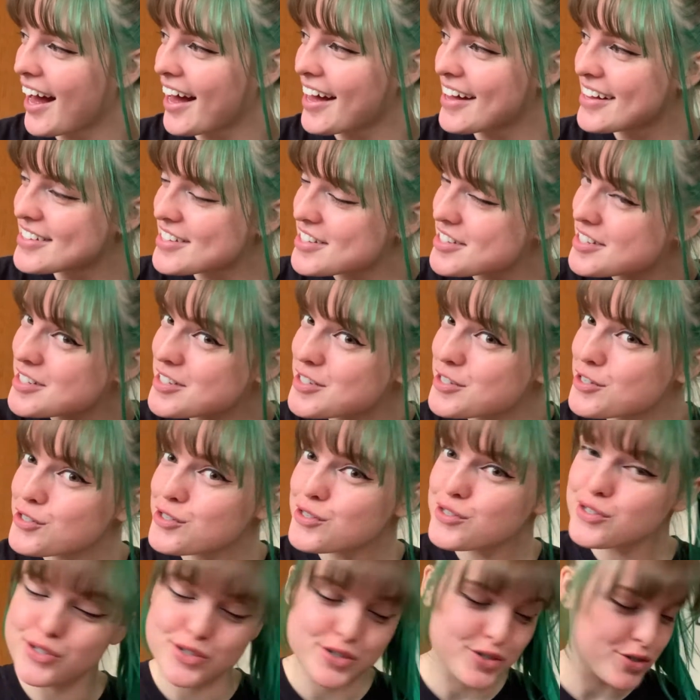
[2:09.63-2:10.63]

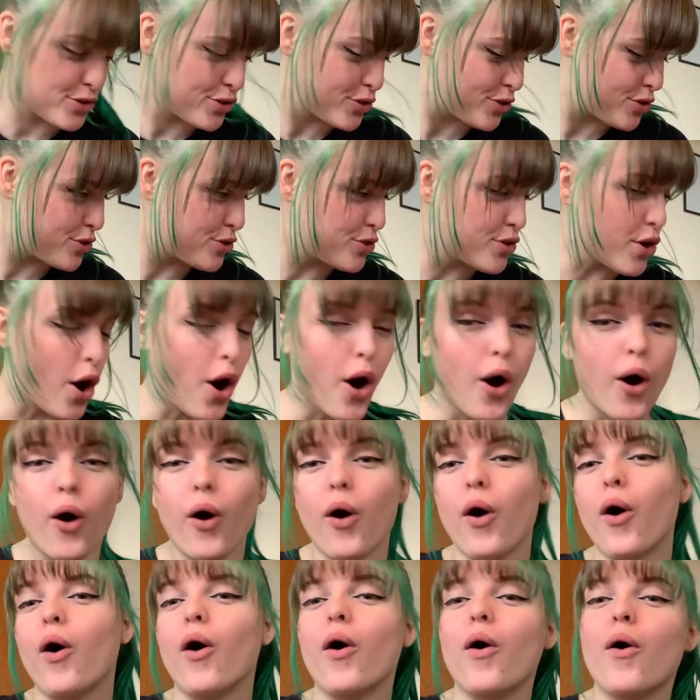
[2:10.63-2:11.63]

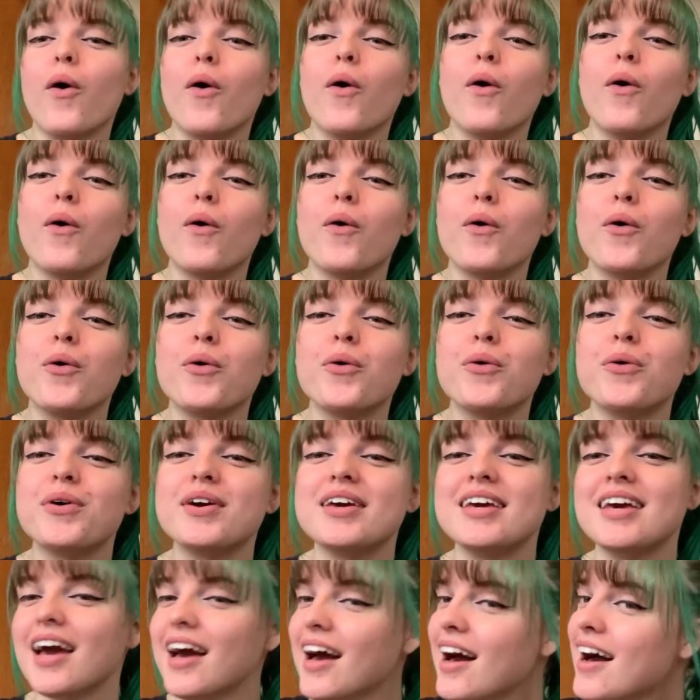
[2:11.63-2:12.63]
So
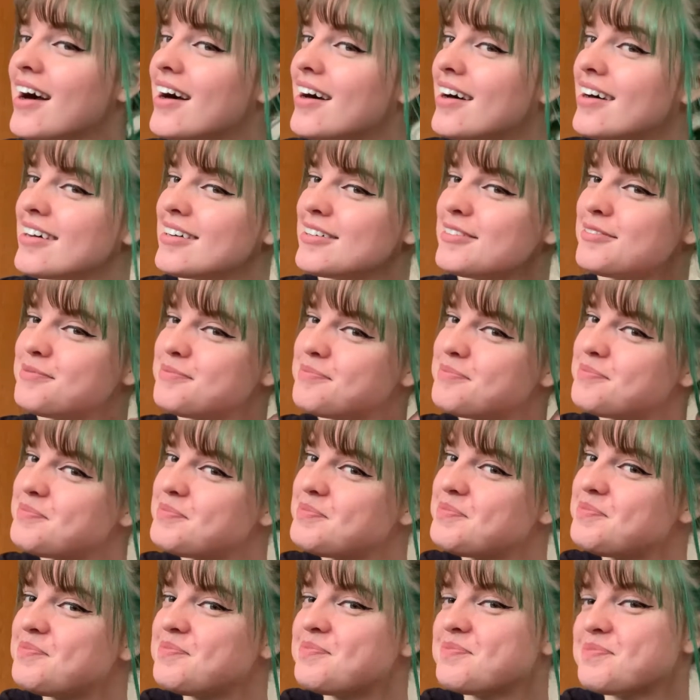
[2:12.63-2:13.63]
yeah,
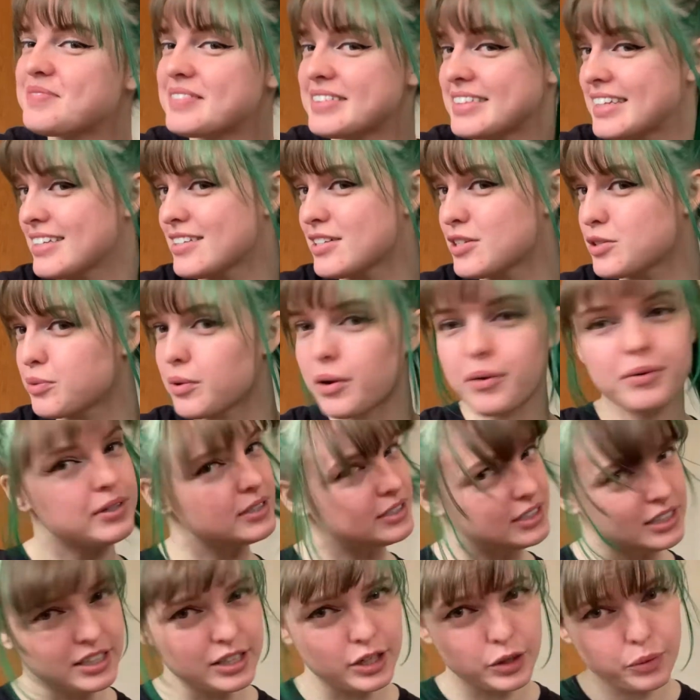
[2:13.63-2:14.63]
this is what we're
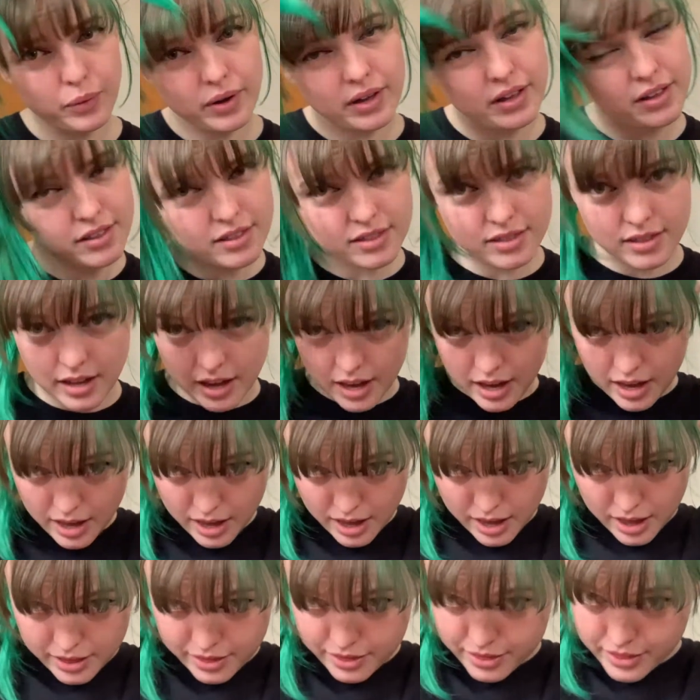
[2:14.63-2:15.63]
dealing with.
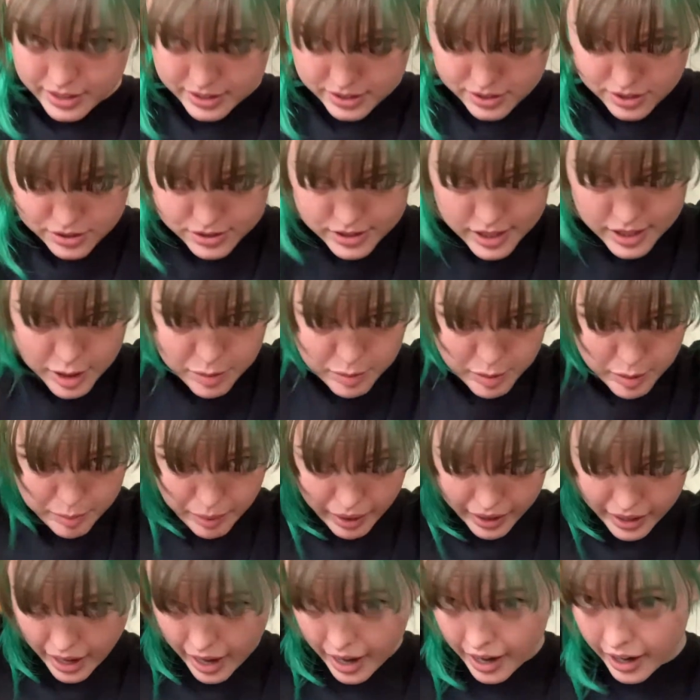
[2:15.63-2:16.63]
This is gonna be my
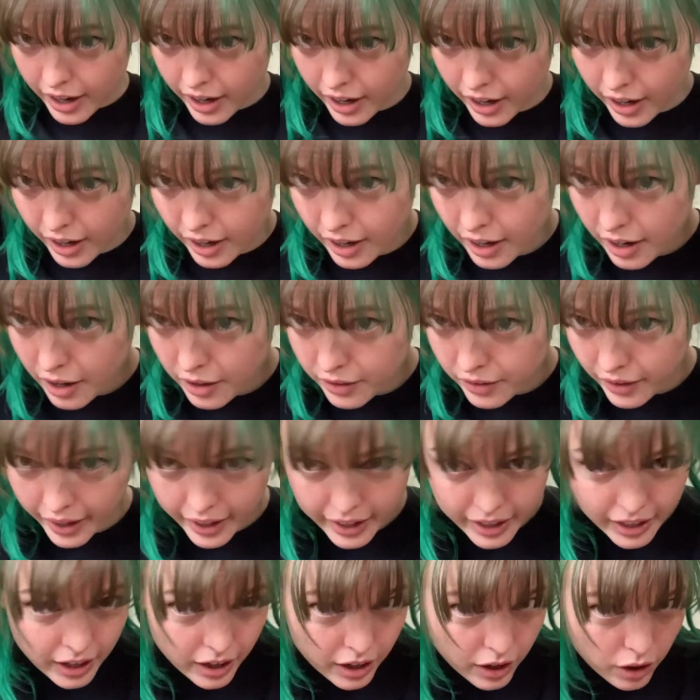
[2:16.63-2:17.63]
hair,
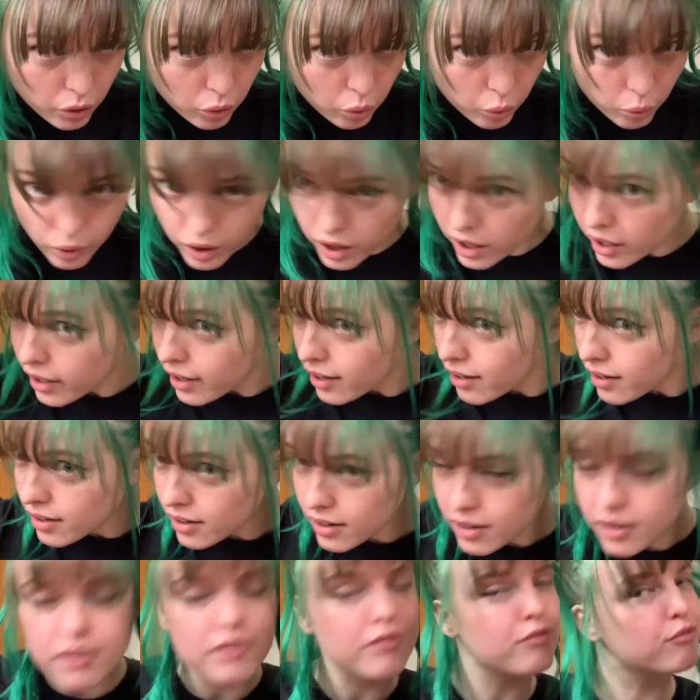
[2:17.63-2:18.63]
like, what?
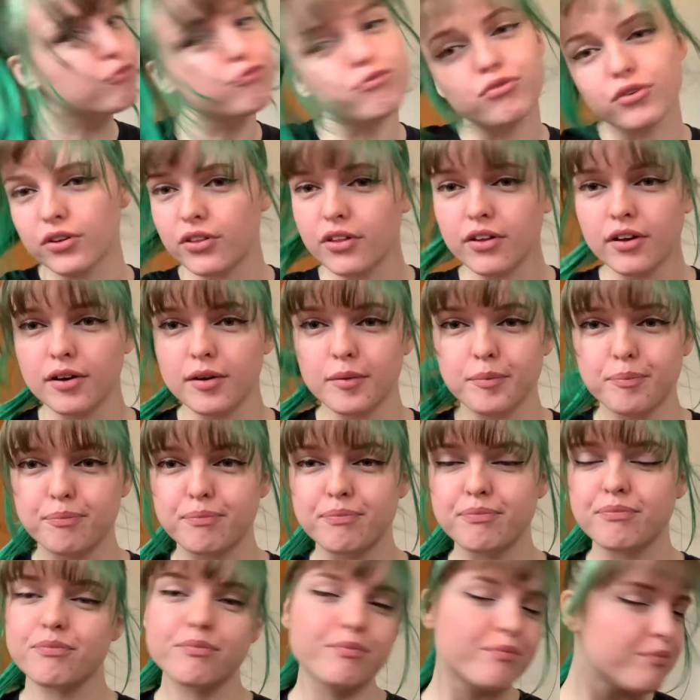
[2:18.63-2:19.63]
For the
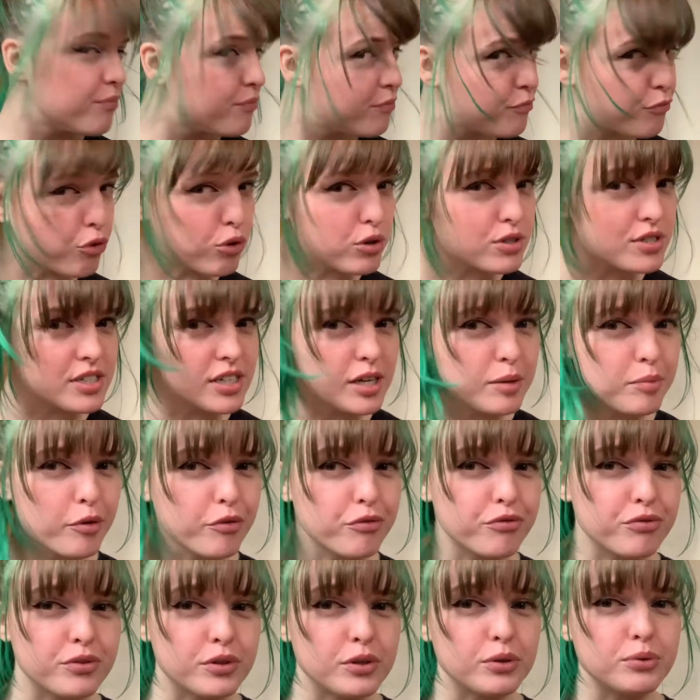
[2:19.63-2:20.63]
foreseeable
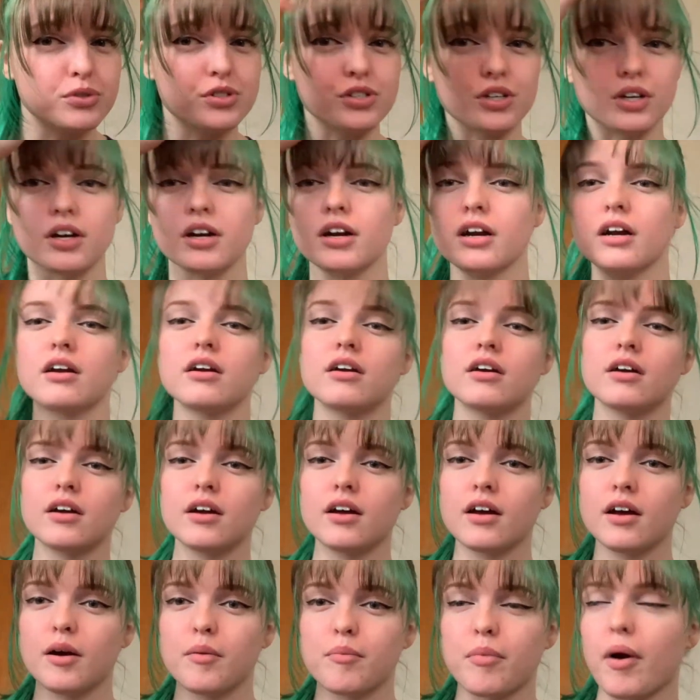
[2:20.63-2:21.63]
future,
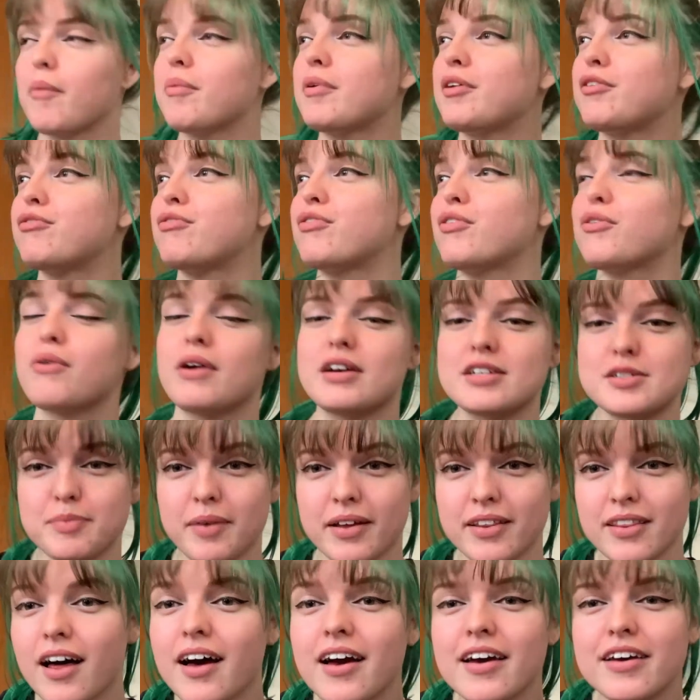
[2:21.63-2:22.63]
probably for the rest of my
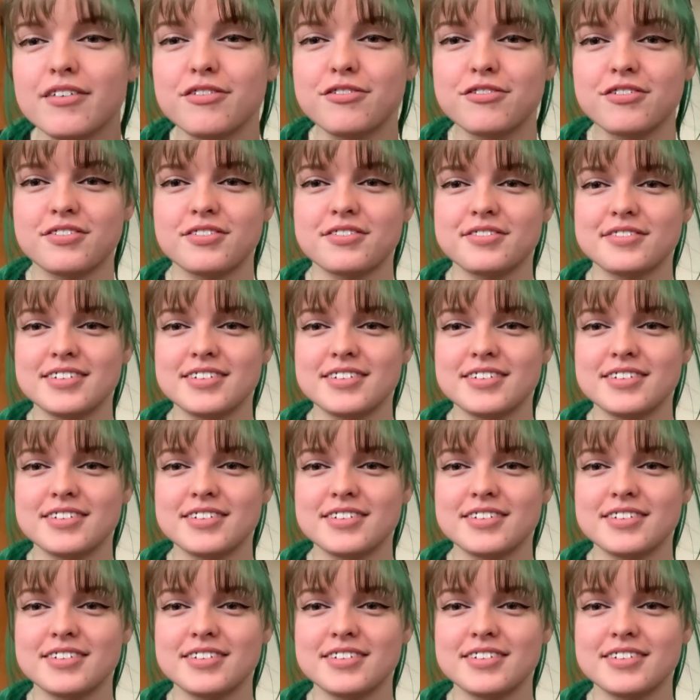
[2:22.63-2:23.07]
life.